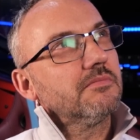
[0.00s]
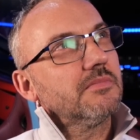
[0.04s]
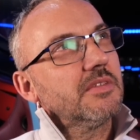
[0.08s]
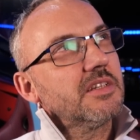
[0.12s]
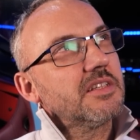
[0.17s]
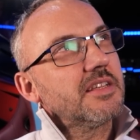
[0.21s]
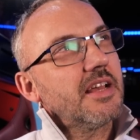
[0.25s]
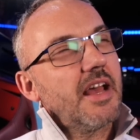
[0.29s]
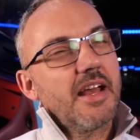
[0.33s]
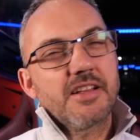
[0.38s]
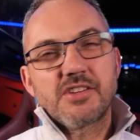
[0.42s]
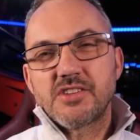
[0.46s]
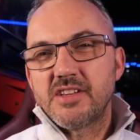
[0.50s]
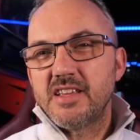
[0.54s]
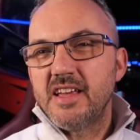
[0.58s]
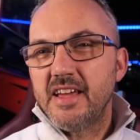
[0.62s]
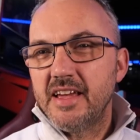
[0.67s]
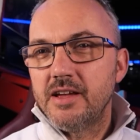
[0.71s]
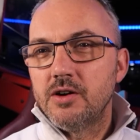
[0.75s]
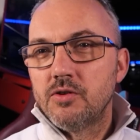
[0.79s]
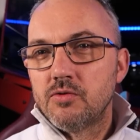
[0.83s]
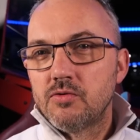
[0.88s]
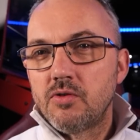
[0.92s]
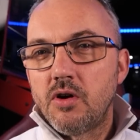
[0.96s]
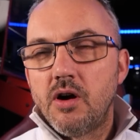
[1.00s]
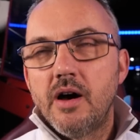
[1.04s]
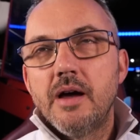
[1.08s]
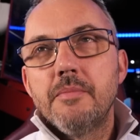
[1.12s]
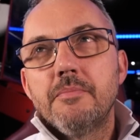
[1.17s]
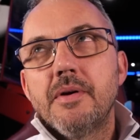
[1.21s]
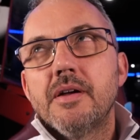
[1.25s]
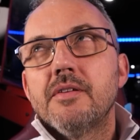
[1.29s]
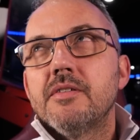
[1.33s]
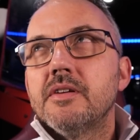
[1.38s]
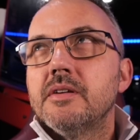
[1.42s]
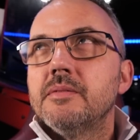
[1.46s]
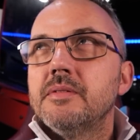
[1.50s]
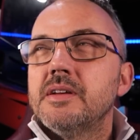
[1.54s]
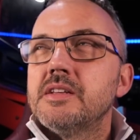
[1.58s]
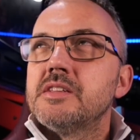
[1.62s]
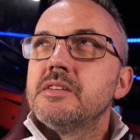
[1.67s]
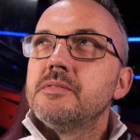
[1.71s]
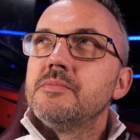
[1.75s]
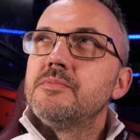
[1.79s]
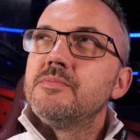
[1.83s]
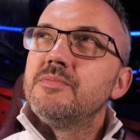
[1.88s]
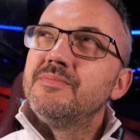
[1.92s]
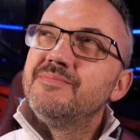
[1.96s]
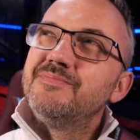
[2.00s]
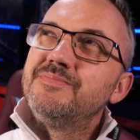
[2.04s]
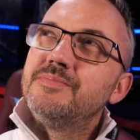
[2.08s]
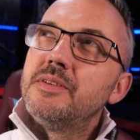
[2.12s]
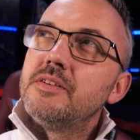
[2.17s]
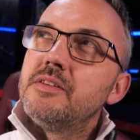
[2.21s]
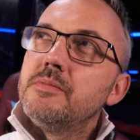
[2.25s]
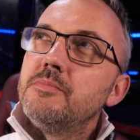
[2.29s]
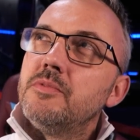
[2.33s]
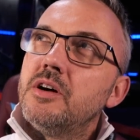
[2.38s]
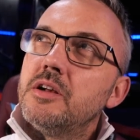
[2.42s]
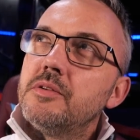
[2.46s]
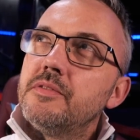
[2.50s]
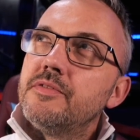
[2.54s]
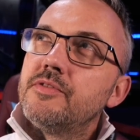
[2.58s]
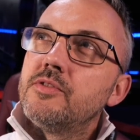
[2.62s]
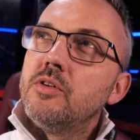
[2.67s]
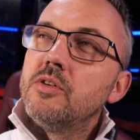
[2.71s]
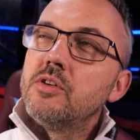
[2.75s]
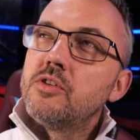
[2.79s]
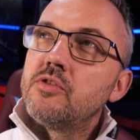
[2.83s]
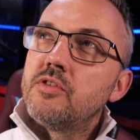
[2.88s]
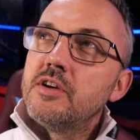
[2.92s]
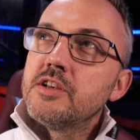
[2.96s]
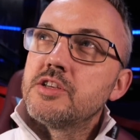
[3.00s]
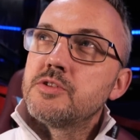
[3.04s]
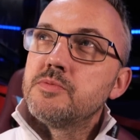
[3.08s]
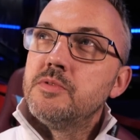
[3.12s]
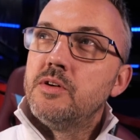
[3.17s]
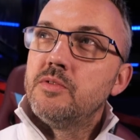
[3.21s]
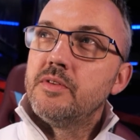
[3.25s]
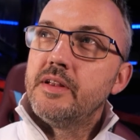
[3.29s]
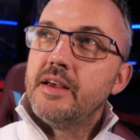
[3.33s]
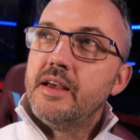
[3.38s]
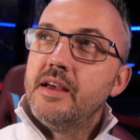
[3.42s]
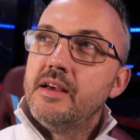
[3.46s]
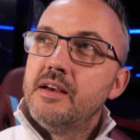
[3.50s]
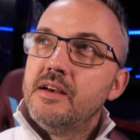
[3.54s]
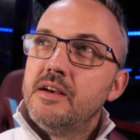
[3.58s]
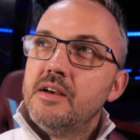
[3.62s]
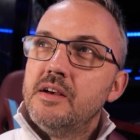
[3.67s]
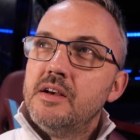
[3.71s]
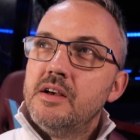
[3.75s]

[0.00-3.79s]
Is it actually he all right? Bearing in mind we've got Cresswell there.